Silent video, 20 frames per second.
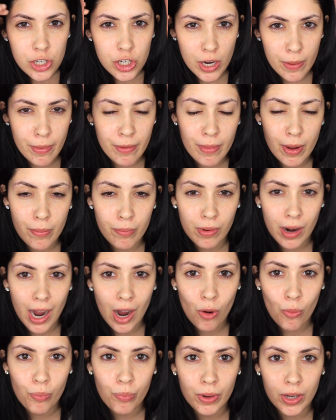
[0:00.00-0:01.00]
shape of my
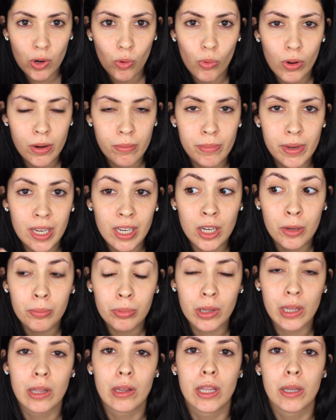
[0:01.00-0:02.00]
brow, but it wouldn't be a
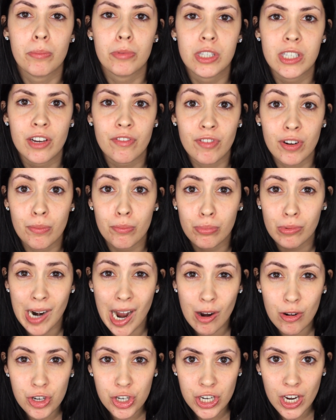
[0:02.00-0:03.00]
completely different
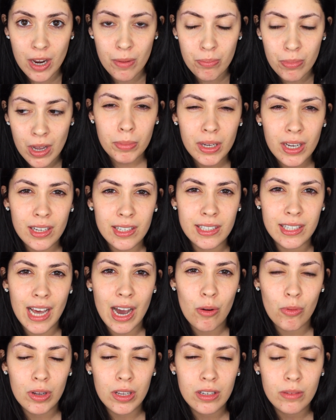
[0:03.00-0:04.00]
brow shape because
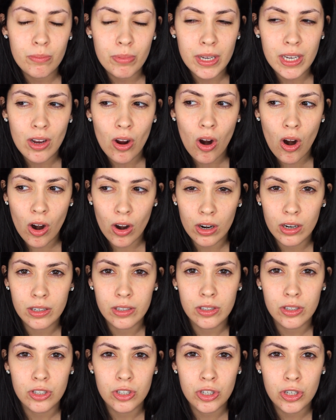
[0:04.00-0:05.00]
that would be
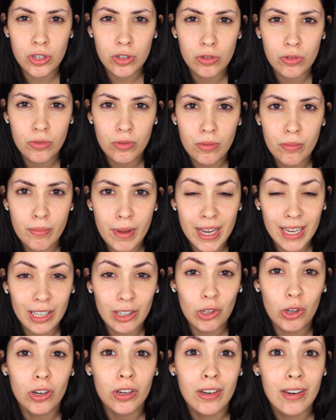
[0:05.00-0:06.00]
hard to make
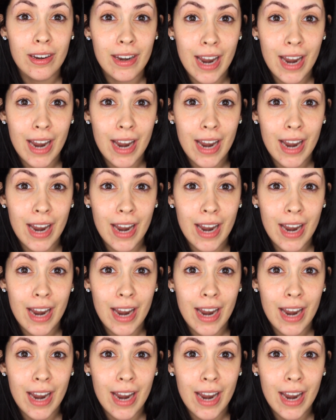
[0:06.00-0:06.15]
it look